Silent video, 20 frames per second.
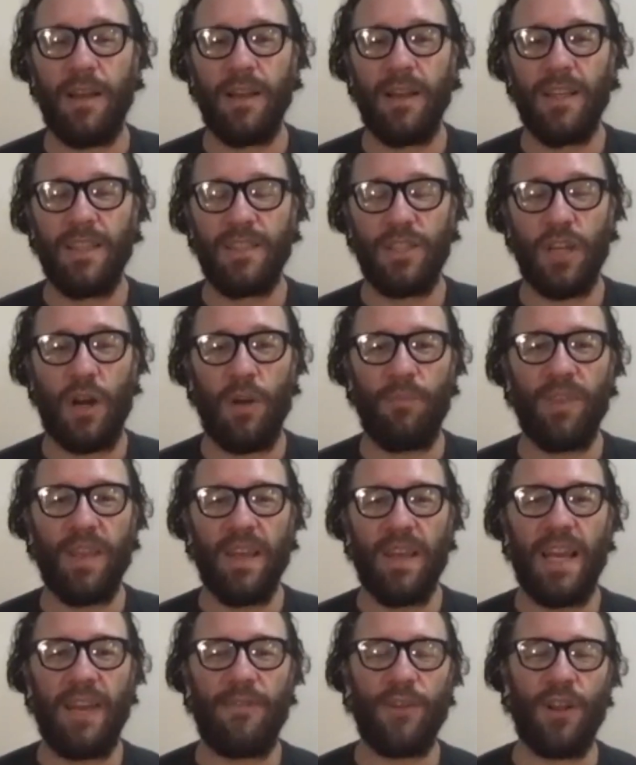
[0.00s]
So
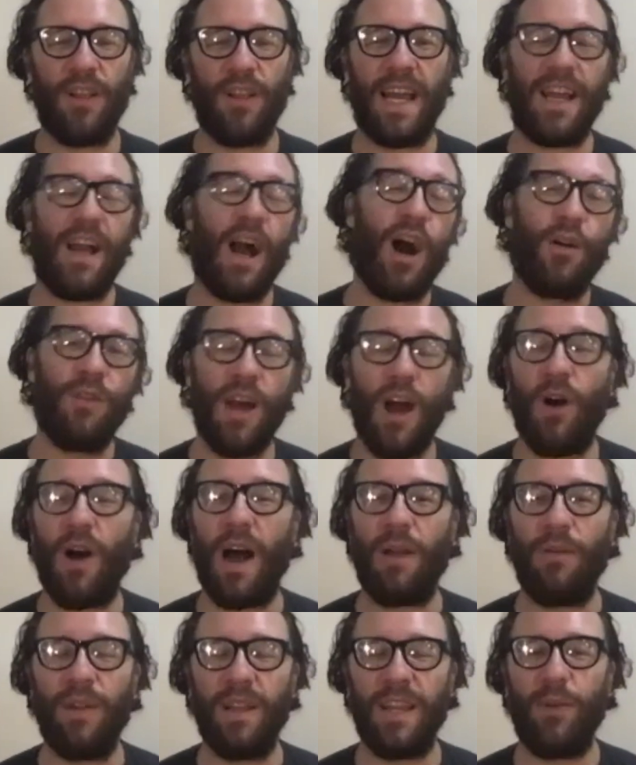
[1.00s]
if you're like, oh no,
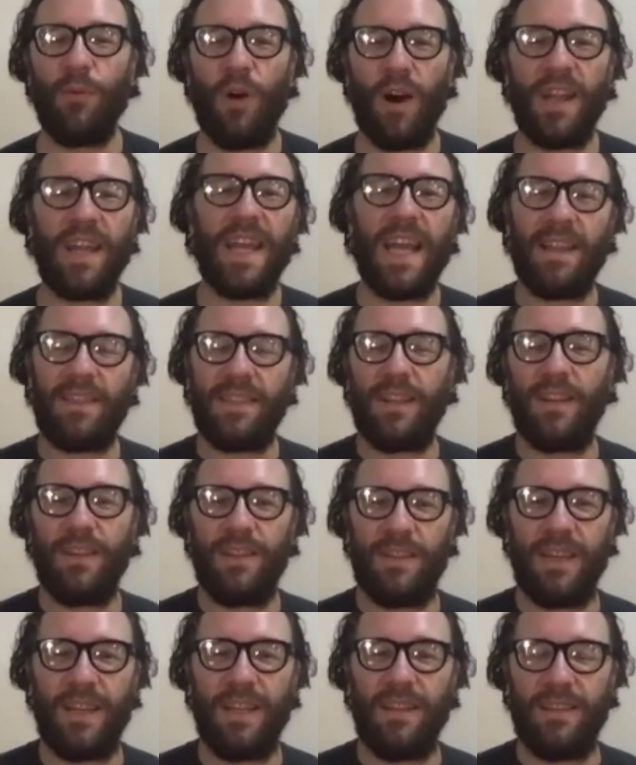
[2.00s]
I really want to get
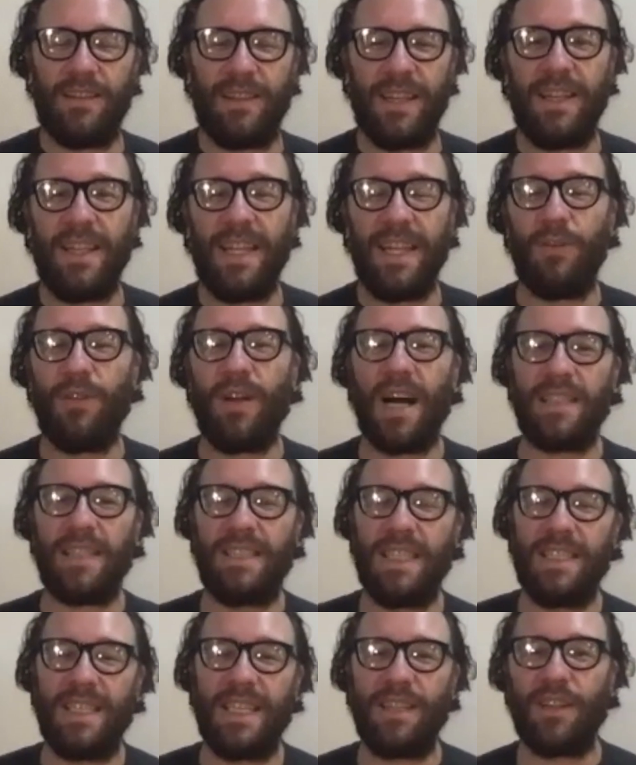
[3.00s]
the
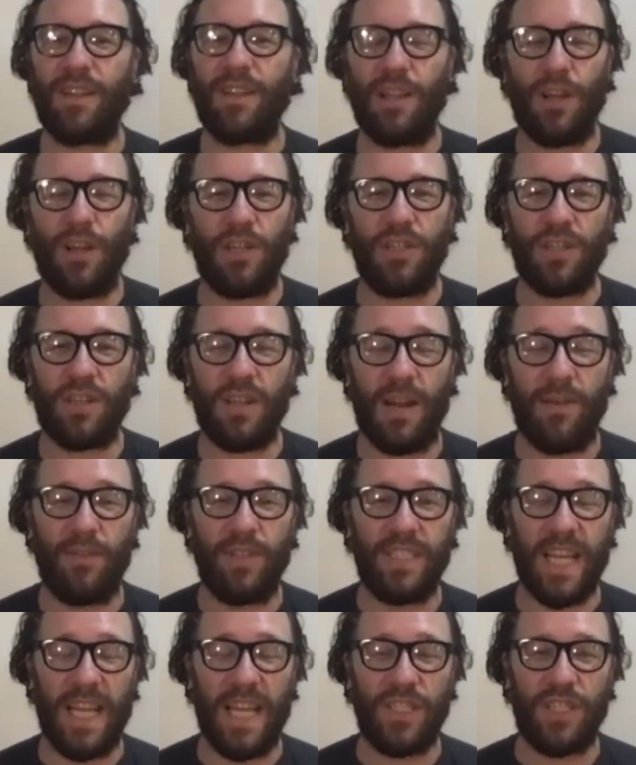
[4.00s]
neo-Nazis into the larger
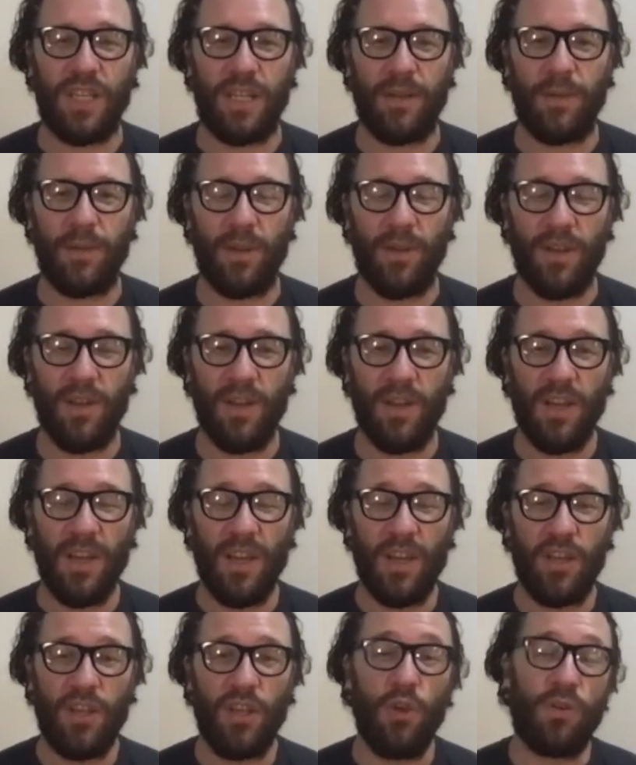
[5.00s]
conversation,
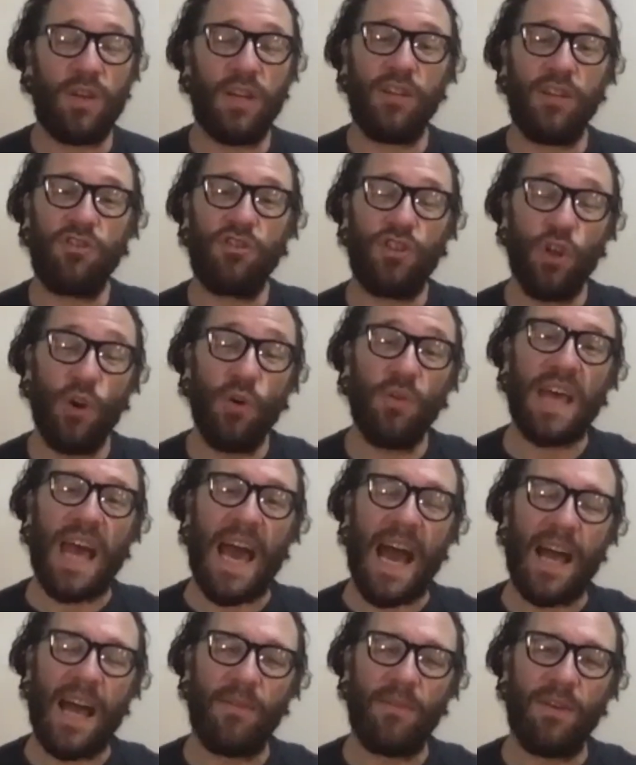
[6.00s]
you can do
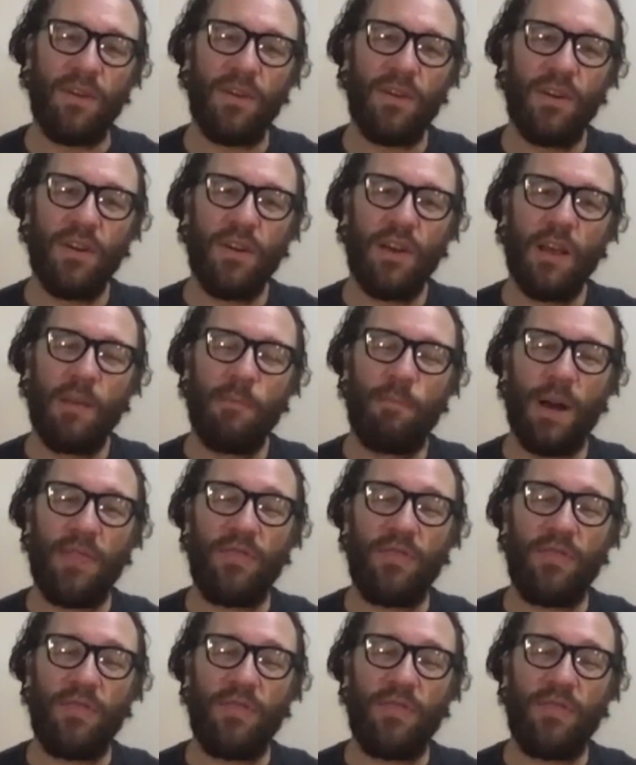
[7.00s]
that, but